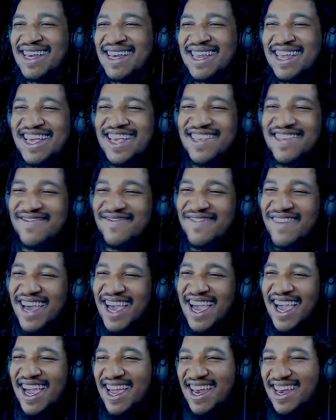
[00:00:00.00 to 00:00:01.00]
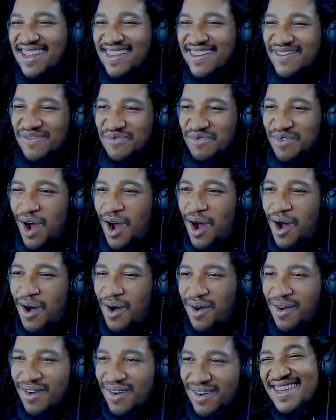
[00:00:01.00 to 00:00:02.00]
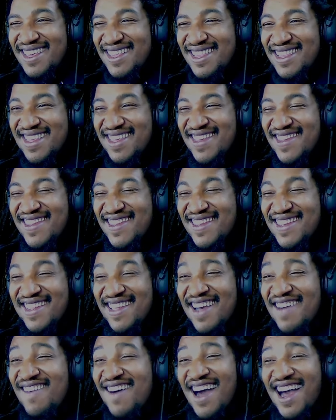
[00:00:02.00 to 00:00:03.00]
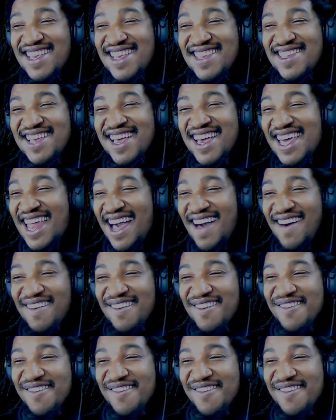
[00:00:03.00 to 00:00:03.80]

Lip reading: This man is wrong. This is that why I said I was